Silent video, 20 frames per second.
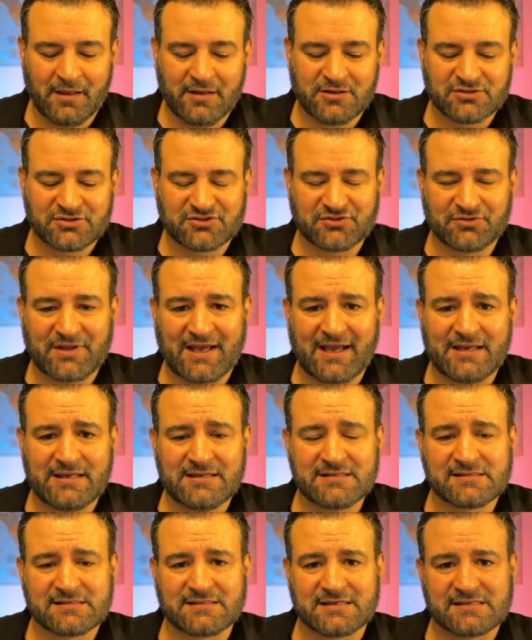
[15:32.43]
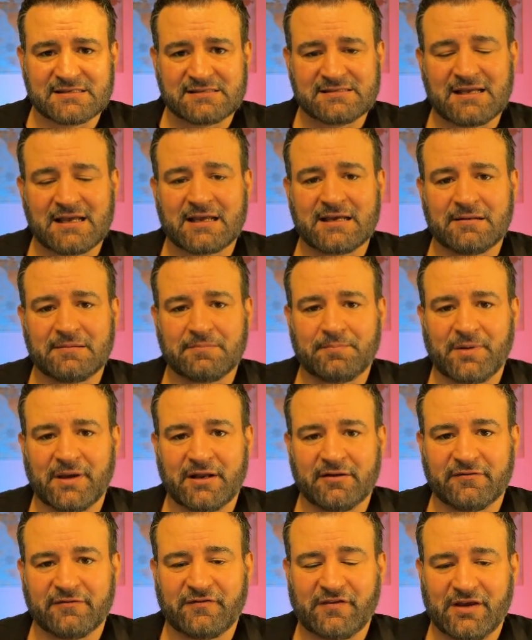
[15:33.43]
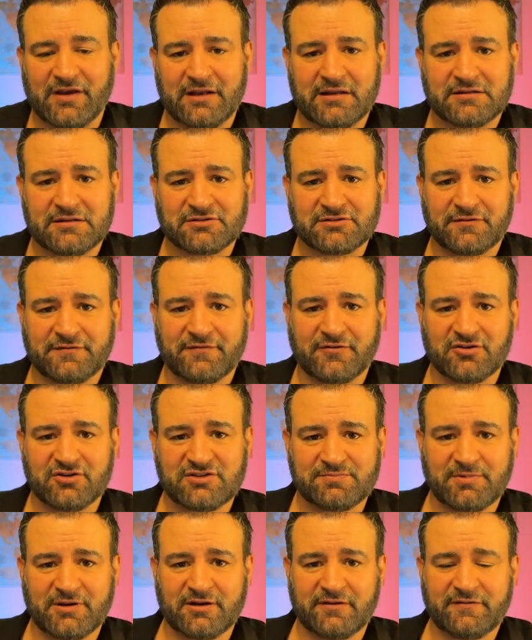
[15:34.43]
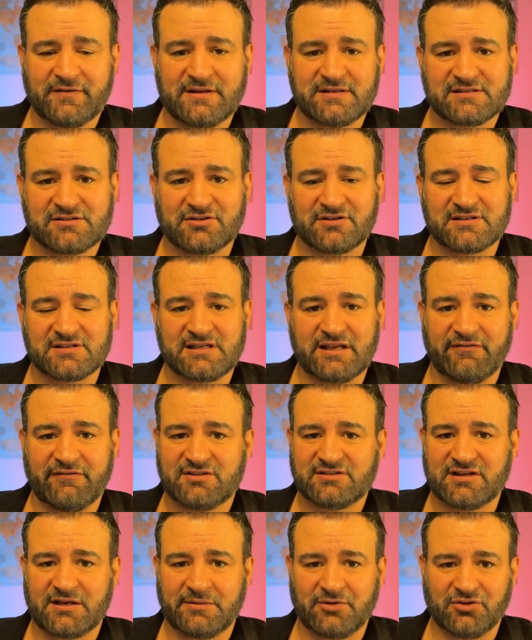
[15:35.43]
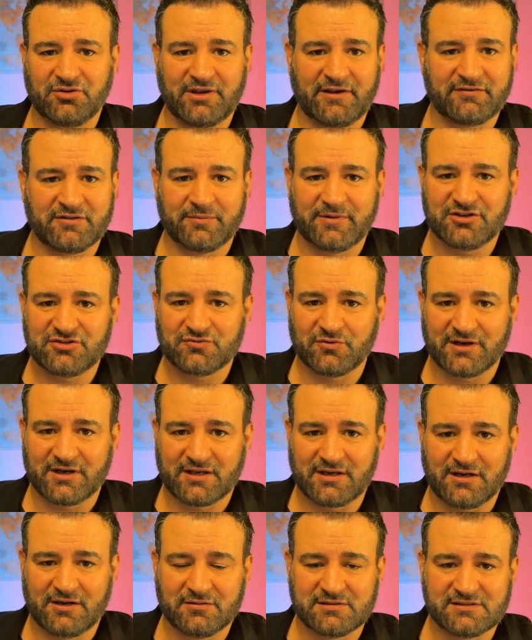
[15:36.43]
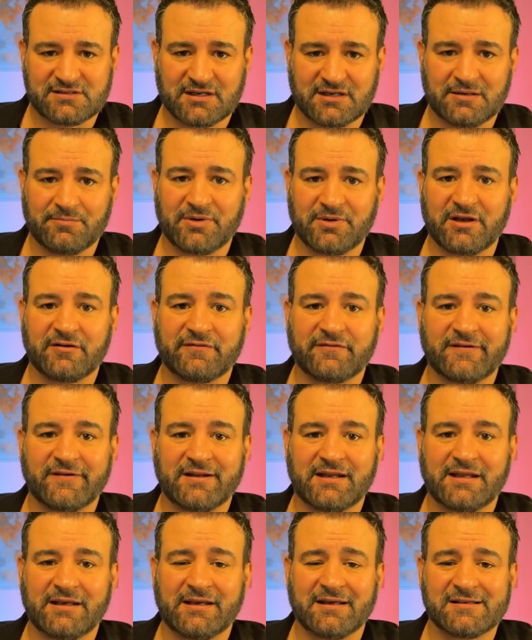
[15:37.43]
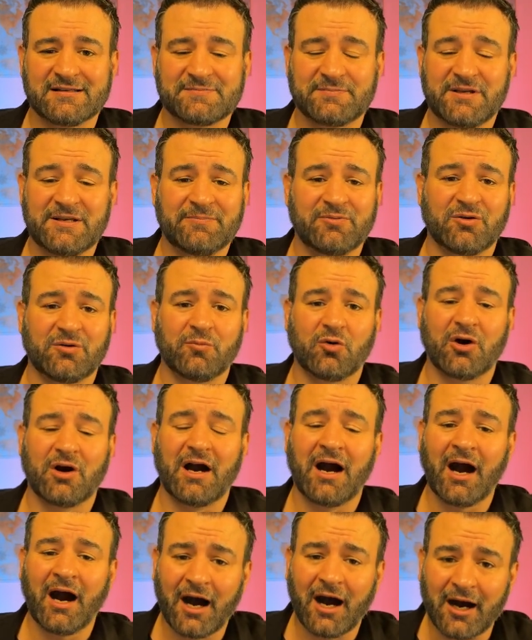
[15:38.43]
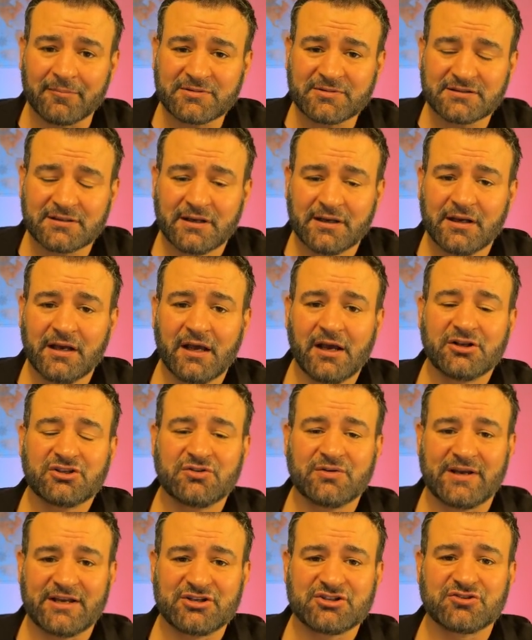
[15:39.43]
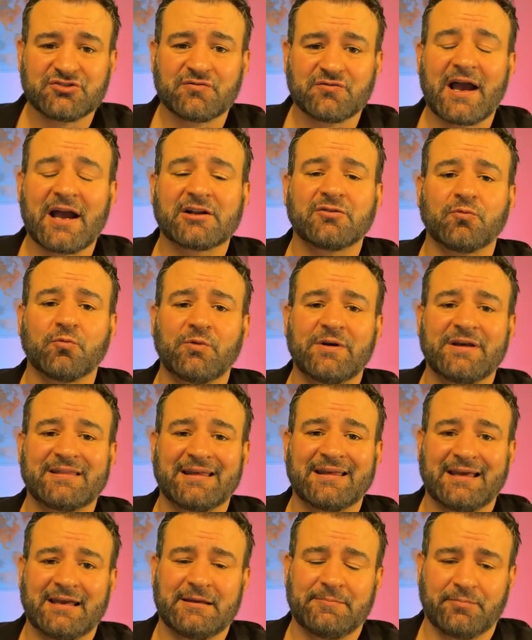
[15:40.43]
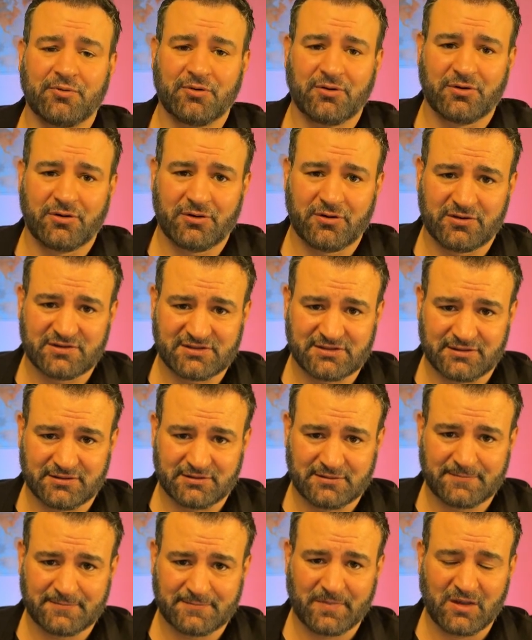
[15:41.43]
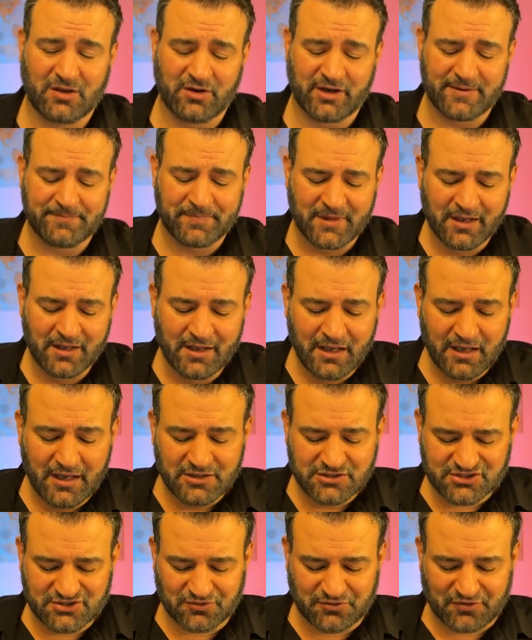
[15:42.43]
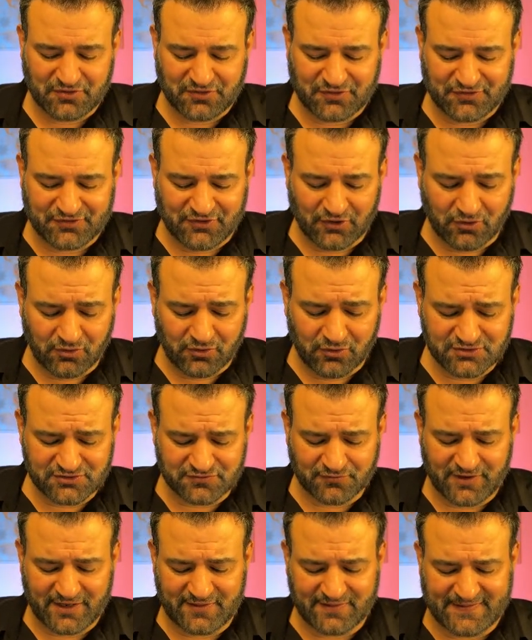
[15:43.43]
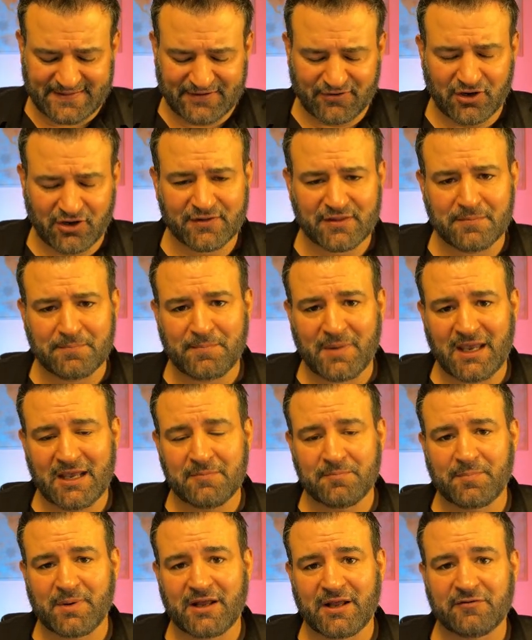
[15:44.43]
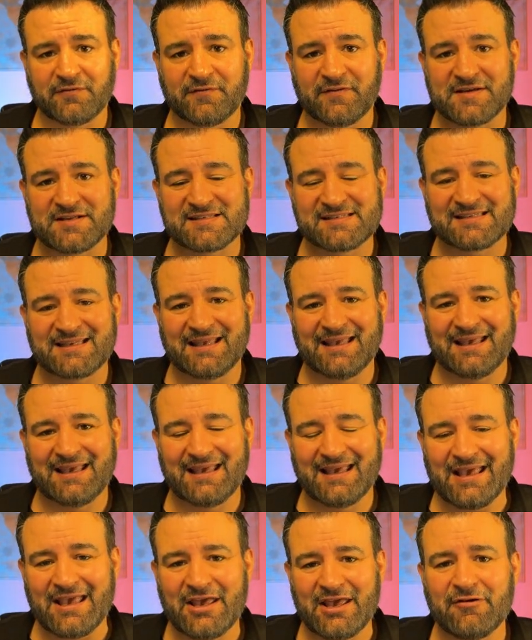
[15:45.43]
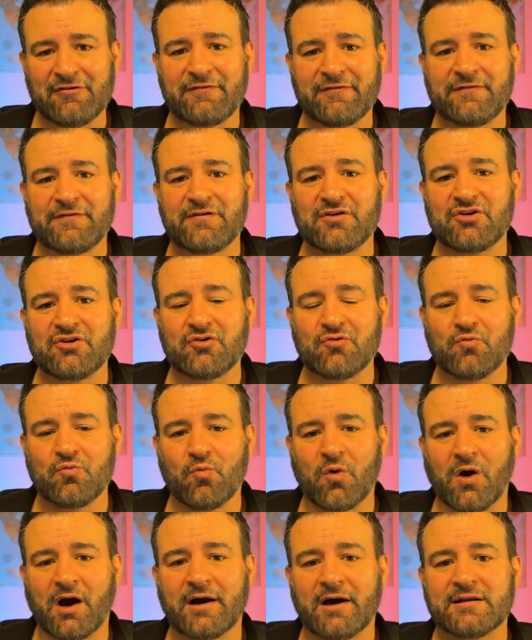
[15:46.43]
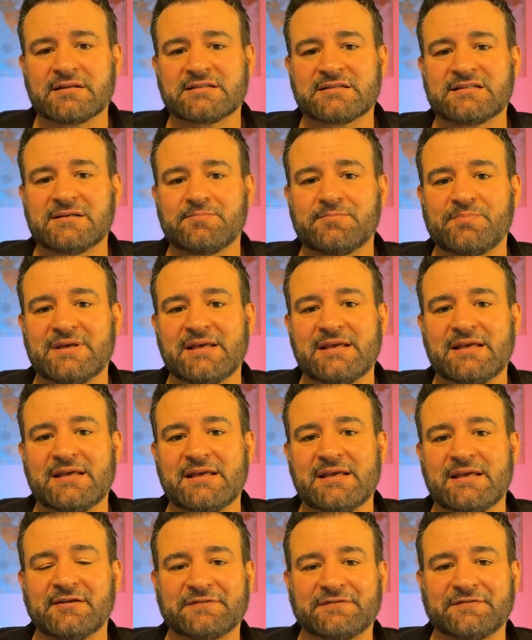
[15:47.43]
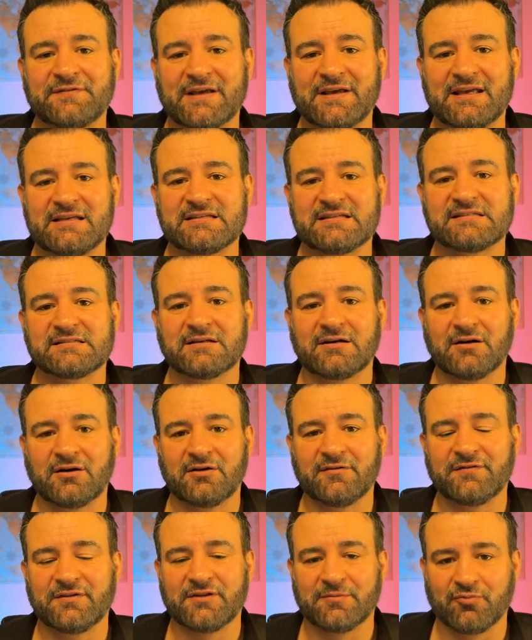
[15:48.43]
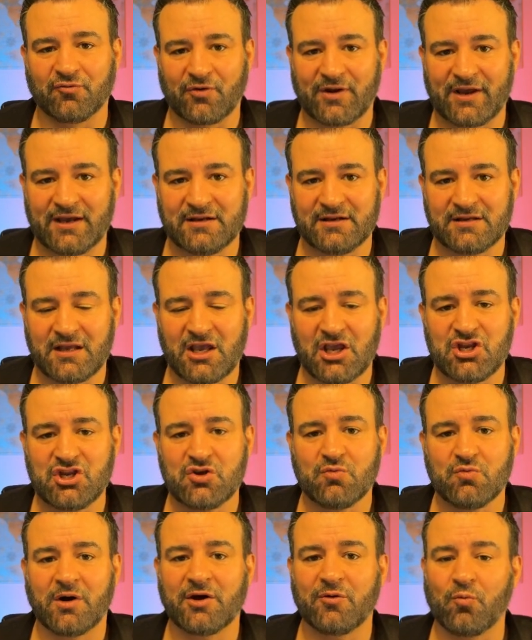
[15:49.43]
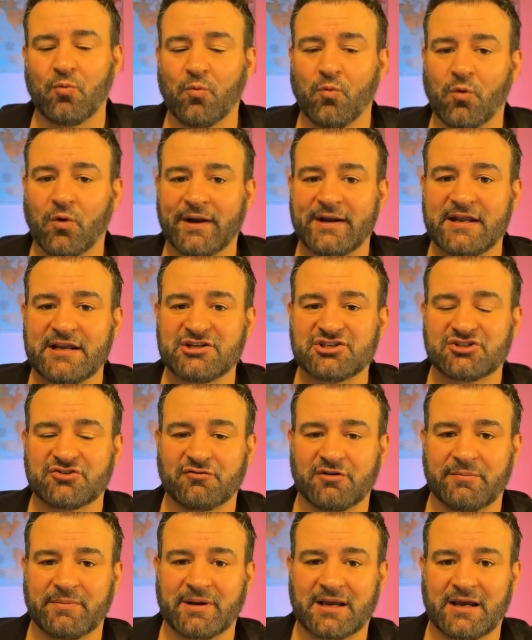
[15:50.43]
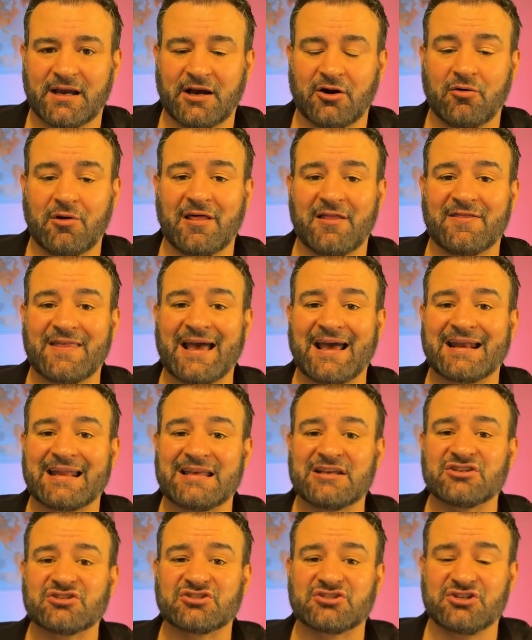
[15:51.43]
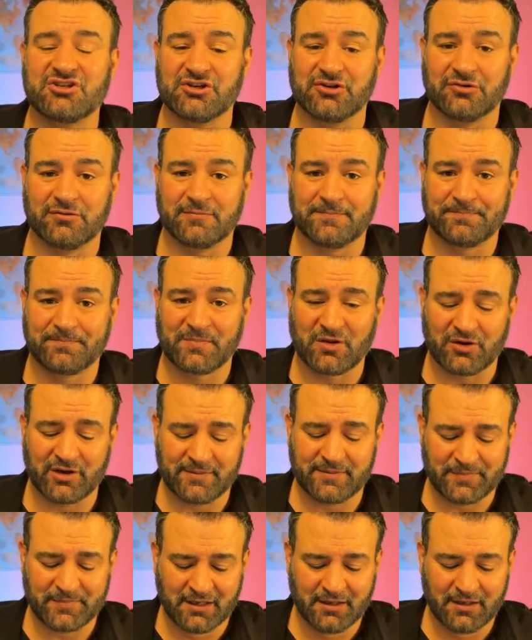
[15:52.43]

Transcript: So that is the second benefit. So the first benefit is going to save you time. You only have to manage one account. Second benefit is people are more apt to interact with a person. All right. So those right there are the main benefits if you want to be the face of the brand and you want one Instagram account that is you. All right.